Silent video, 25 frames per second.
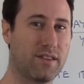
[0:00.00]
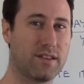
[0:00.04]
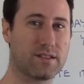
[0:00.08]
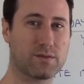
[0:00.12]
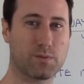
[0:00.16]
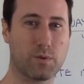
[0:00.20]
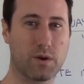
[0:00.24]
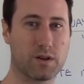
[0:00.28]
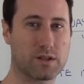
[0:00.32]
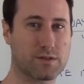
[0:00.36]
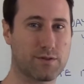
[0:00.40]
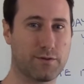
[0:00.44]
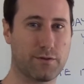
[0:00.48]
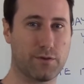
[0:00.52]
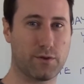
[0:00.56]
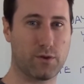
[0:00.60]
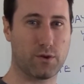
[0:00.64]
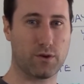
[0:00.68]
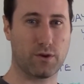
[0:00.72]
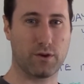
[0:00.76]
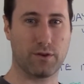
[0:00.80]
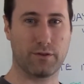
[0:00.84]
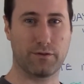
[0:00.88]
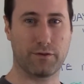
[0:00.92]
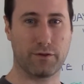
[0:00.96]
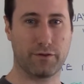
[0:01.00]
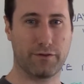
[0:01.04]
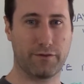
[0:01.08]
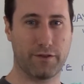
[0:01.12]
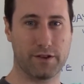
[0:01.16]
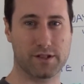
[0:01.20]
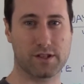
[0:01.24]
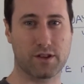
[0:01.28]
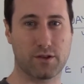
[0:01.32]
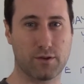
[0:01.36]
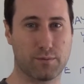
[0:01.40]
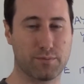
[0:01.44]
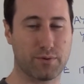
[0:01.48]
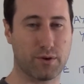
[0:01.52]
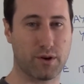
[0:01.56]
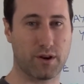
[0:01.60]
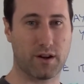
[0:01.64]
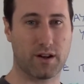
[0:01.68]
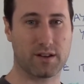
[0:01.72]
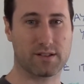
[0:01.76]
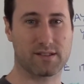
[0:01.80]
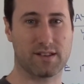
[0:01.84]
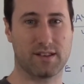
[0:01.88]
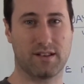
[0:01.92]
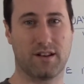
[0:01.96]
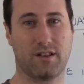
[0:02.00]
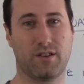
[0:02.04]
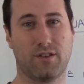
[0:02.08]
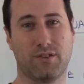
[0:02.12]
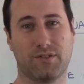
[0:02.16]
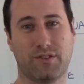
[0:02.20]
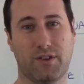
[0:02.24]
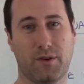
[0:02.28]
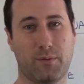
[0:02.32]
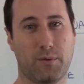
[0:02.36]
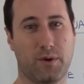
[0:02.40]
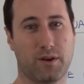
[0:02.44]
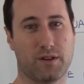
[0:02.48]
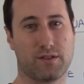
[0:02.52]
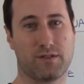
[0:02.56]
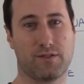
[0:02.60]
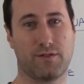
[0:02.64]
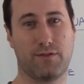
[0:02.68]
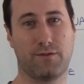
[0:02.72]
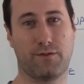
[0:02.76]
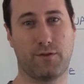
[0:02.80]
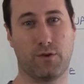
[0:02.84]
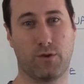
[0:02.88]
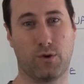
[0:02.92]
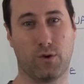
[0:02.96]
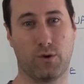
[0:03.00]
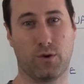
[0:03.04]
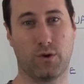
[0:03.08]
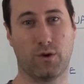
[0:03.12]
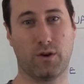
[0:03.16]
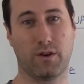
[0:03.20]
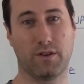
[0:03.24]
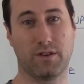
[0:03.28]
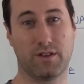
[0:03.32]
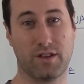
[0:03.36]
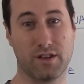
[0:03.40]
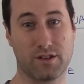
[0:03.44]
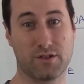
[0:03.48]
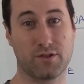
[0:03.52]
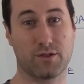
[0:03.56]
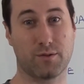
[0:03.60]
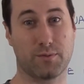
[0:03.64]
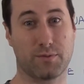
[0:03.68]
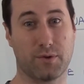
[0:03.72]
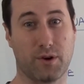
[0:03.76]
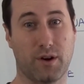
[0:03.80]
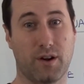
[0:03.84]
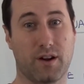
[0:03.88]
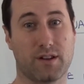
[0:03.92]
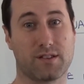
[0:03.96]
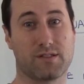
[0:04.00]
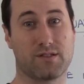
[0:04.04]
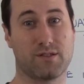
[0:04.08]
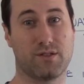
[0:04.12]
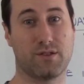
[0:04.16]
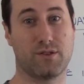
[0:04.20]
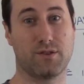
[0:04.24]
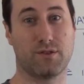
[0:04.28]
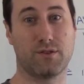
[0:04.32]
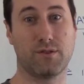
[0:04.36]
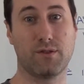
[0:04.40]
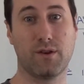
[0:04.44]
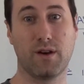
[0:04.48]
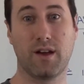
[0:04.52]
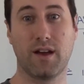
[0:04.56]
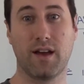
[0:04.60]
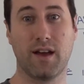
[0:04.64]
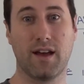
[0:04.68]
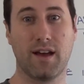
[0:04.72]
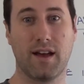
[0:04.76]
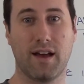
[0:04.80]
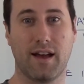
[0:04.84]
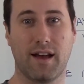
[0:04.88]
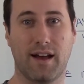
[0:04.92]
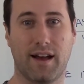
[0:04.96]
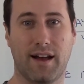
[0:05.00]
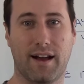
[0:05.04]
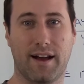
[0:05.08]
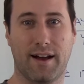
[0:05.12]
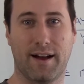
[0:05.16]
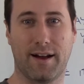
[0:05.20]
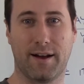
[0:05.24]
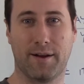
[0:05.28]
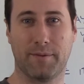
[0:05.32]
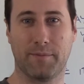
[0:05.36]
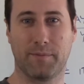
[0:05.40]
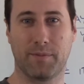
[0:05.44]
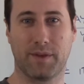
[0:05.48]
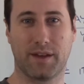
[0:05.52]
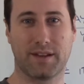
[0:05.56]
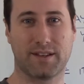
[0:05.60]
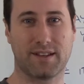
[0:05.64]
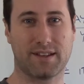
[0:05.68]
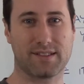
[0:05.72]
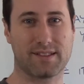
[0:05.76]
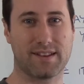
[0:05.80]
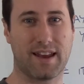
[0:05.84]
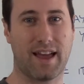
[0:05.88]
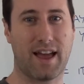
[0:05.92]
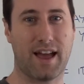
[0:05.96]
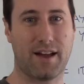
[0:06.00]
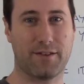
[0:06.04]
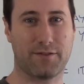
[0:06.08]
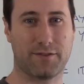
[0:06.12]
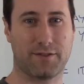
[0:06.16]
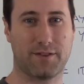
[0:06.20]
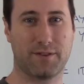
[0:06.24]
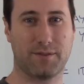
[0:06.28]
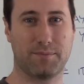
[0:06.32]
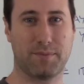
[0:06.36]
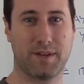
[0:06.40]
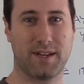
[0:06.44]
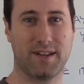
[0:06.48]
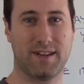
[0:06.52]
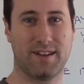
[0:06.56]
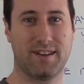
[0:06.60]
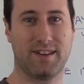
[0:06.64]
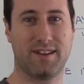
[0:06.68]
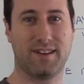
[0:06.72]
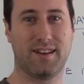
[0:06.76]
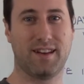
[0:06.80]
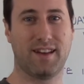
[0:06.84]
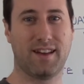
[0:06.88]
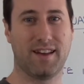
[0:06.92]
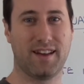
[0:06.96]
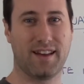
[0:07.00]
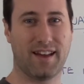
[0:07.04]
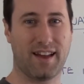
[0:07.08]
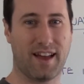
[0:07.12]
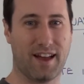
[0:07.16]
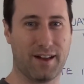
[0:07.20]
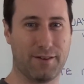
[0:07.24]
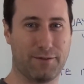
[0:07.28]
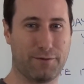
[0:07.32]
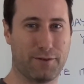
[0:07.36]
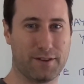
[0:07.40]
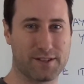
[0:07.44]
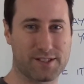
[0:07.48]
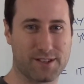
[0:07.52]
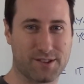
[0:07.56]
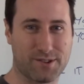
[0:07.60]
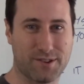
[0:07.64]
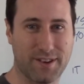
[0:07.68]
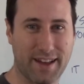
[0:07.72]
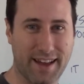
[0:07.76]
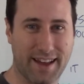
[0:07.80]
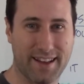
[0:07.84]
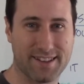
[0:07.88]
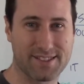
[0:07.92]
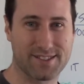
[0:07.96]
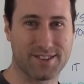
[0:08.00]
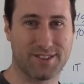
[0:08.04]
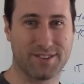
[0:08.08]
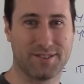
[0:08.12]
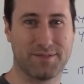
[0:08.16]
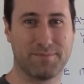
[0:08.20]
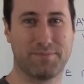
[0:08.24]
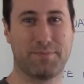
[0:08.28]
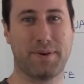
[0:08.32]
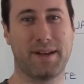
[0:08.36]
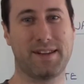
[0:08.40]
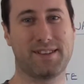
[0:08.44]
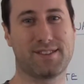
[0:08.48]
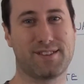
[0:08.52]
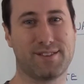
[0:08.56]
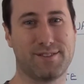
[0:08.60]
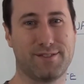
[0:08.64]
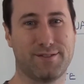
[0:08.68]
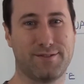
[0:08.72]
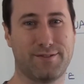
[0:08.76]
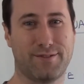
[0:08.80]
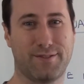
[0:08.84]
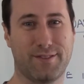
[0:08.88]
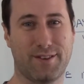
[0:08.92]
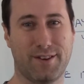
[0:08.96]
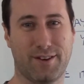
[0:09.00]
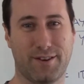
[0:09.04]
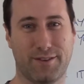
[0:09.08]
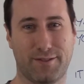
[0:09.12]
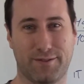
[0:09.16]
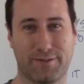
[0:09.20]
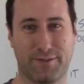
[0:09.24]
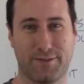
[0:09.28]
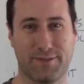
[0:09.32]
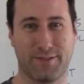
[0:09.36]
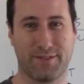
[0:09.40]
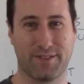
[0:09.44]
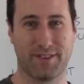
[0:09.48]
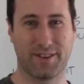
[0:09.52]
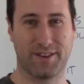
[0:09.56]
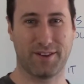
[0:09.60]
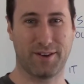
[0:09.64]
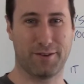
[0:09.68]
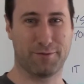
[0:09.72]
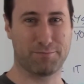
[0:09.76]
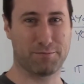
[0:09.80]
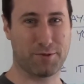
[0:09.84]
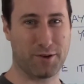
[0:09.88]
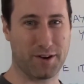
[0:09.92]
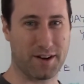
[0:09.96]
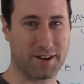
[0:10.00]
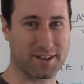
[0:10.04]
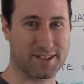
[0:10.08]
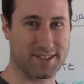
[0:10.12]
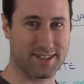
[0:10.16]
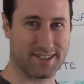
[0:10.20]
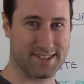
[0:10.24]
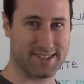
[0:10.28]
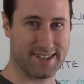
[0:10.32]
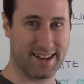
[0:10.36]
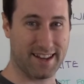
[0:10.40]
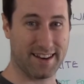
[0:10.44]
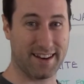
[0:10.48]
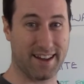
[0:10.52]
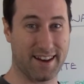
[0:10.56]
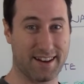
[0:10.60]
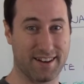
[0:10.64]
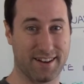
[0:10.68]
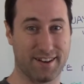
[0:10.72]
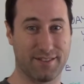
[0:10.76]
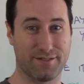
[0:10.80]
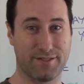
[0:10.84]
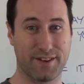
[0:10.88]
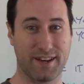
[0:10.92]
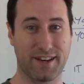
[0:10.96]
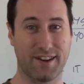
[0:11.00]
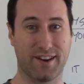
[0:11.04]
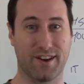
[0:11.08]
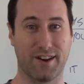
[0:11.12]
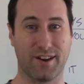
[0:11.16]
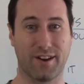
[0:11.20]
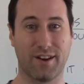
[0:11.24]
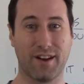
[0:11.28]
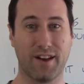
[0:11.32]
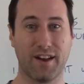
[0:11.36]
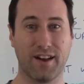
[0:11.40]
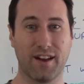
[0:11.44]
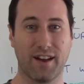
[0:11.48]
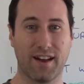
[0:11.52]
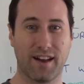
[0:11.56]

this works for physical products, and it also works for digital products too. It doesn't have to be a physical hands-on piece of product to stand out in a video.